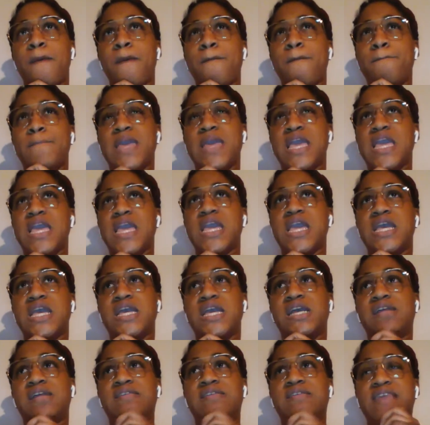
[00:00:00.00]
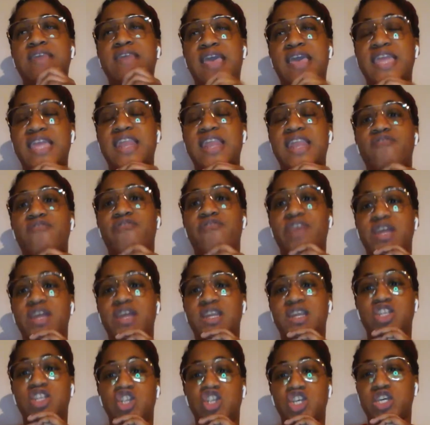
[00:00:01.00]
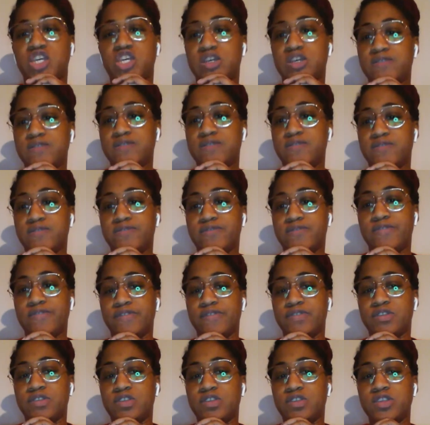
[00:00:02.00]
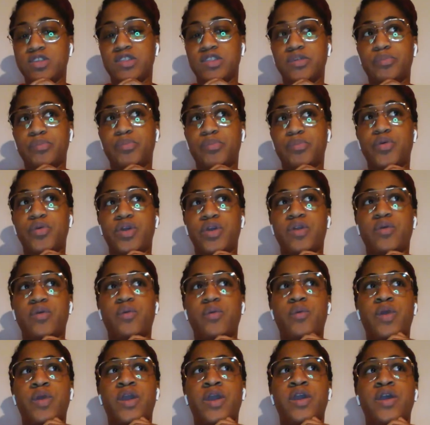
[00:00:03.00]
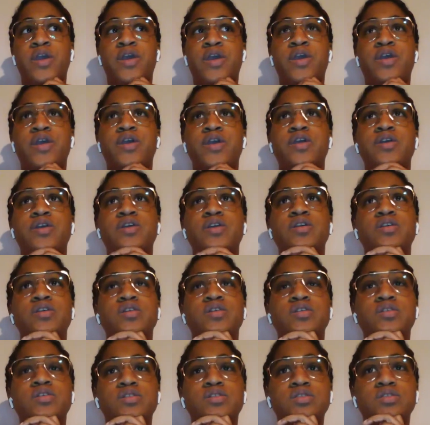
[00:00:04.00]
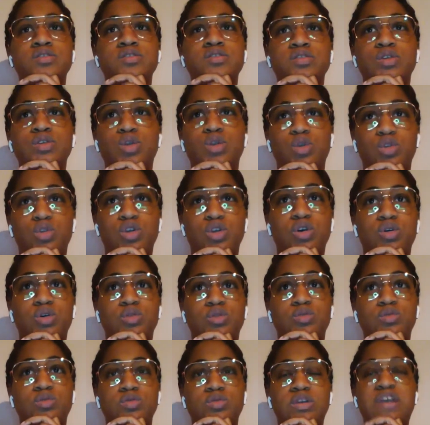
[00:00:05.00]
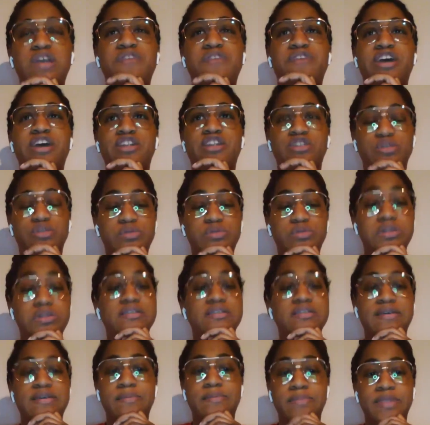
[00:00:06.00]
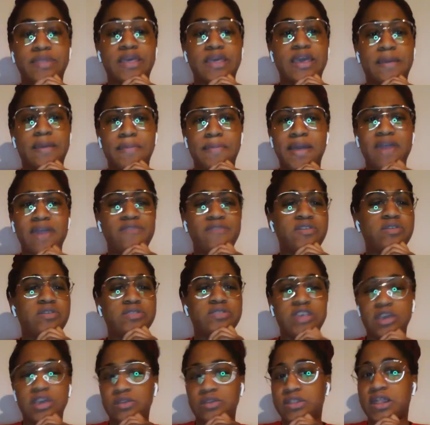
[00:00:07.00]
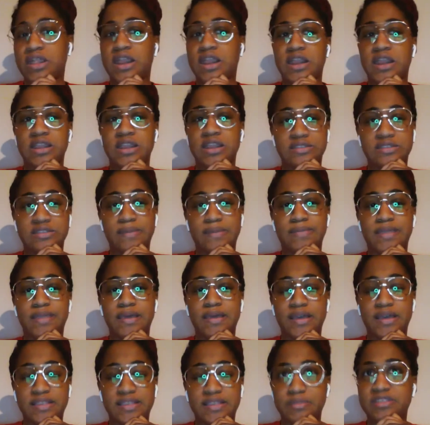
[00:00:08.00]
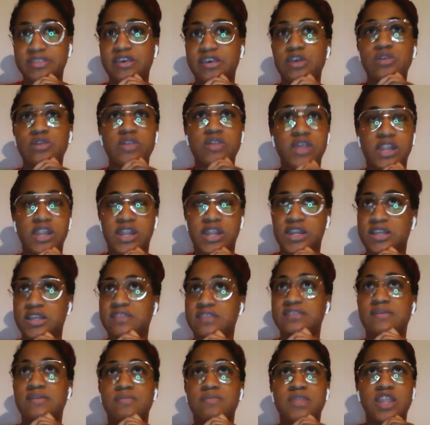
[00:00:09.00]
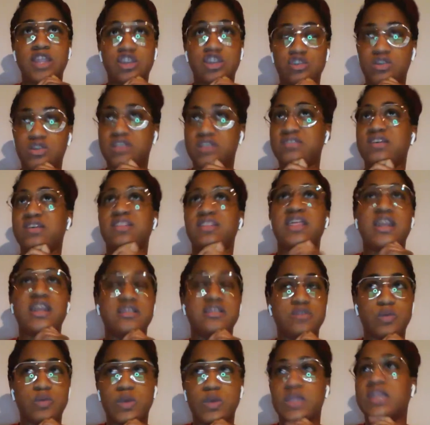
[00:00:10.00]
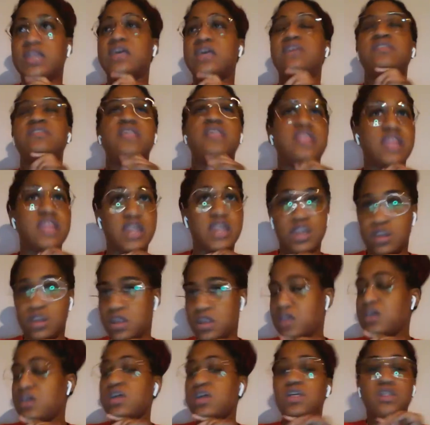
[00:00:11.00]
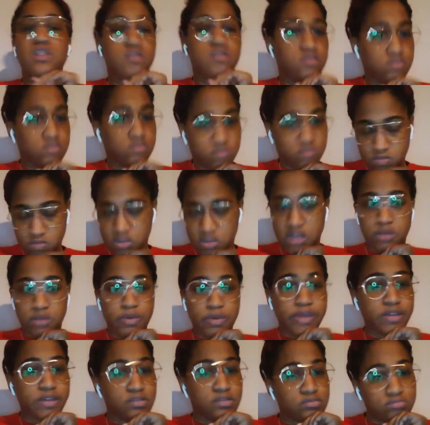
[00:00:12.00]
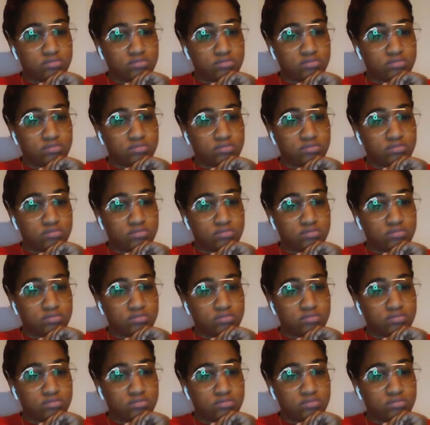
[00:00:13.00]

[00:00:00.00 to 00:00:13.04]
being taken advantage of, to the point where, you know, if I do need something, I'm not even going to tell you that I need something, because I'm going to tell you that I need something. You're going to take that as a weakness. And then what?